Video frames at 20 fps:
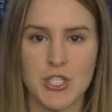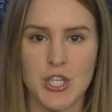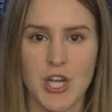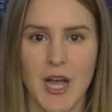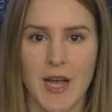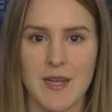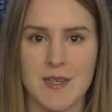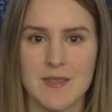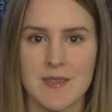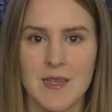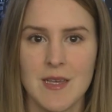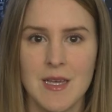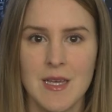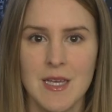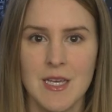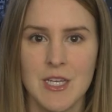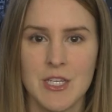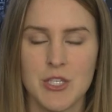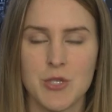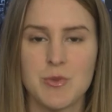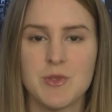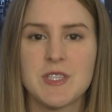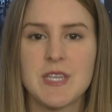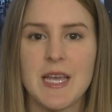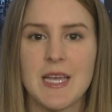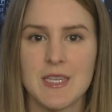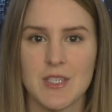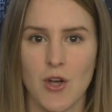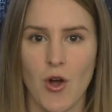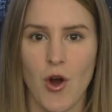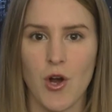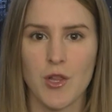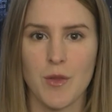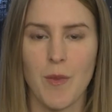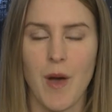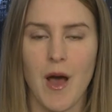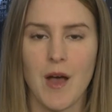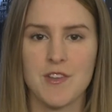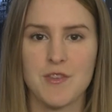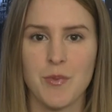checks. She was taken to Harlem
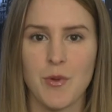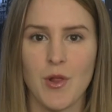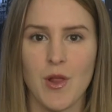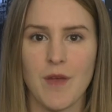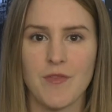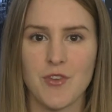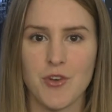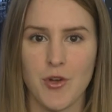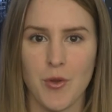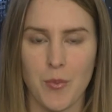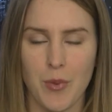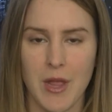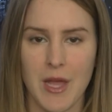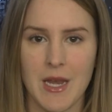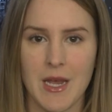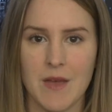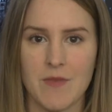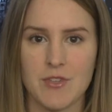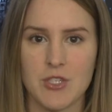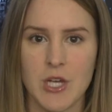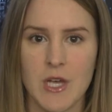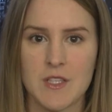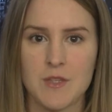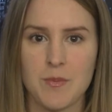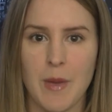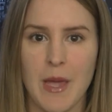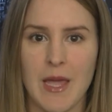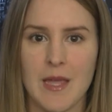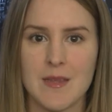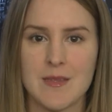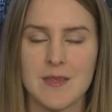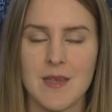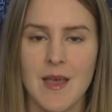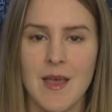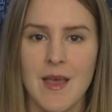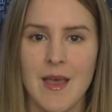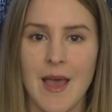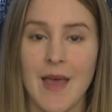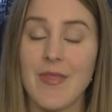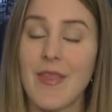Hospital after complaining of chest pains,
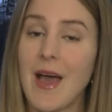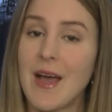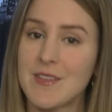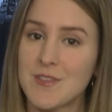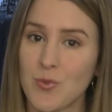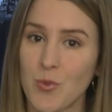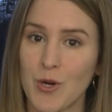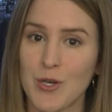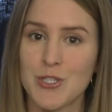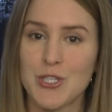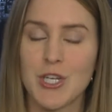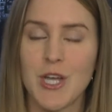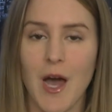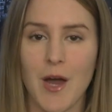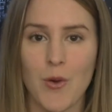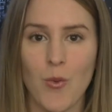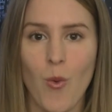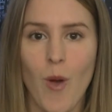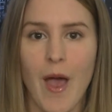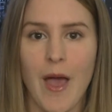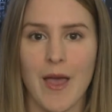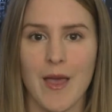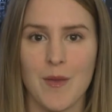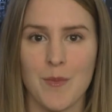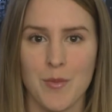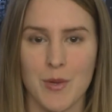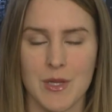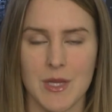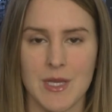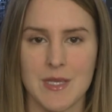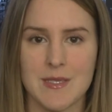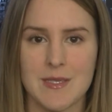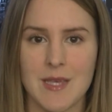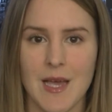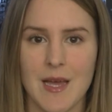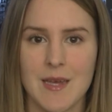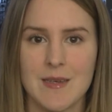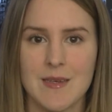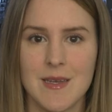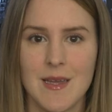and that's where she got away, police
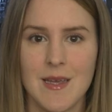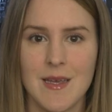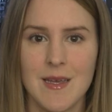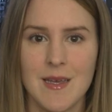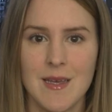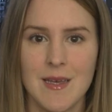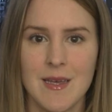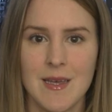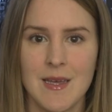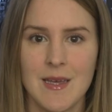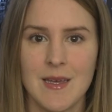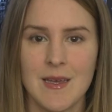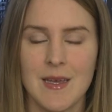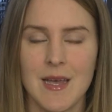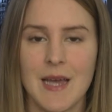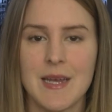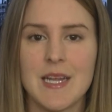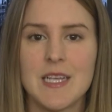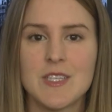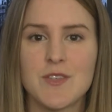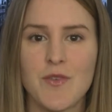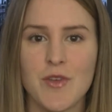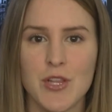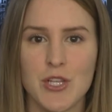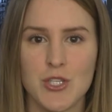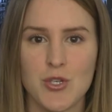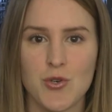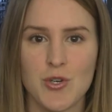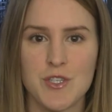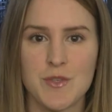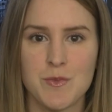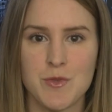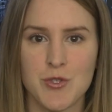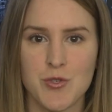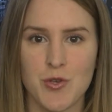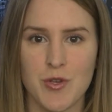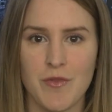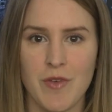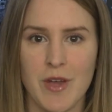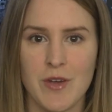said. An East Village Christmas
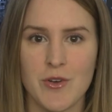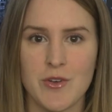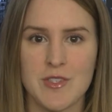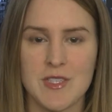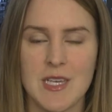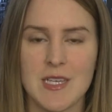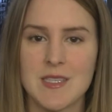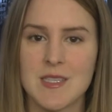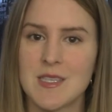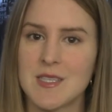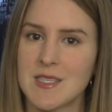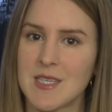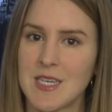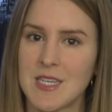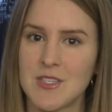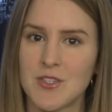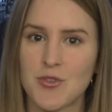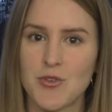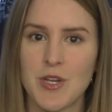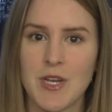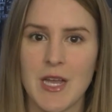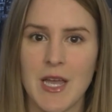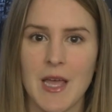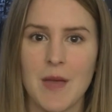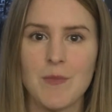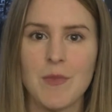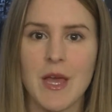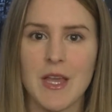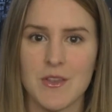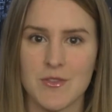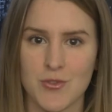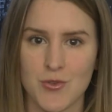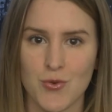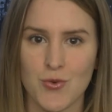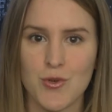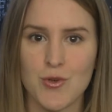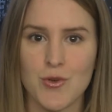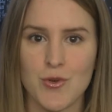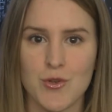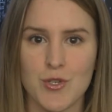tree vendor says the city's treating him like
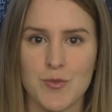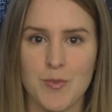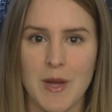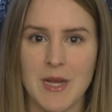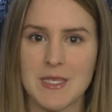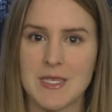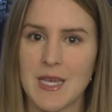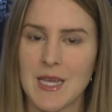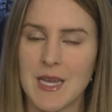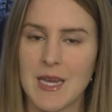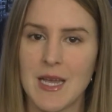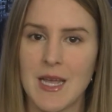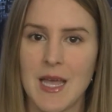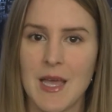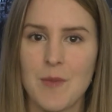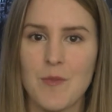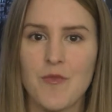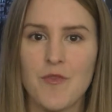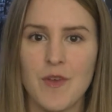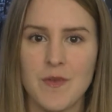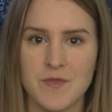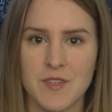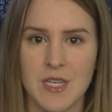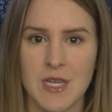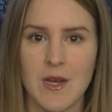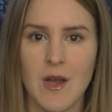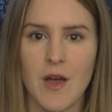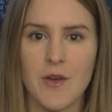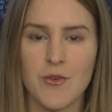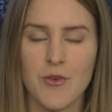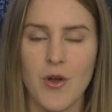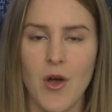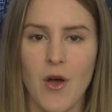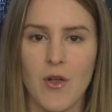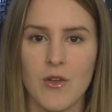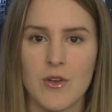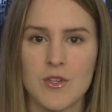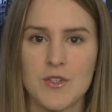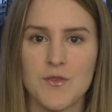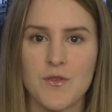Scrooge by ticketing him
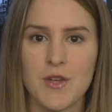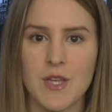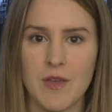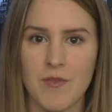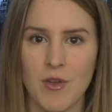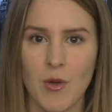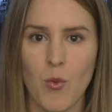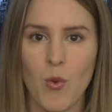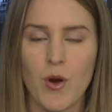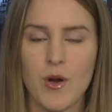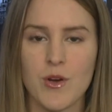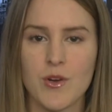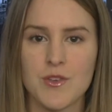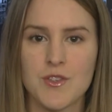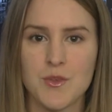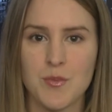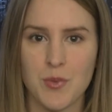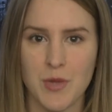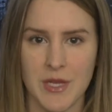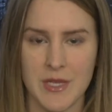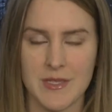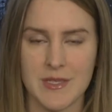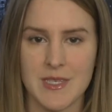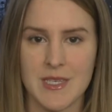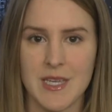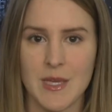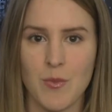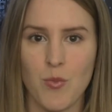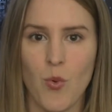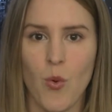$1,500 for giving workers a place to keep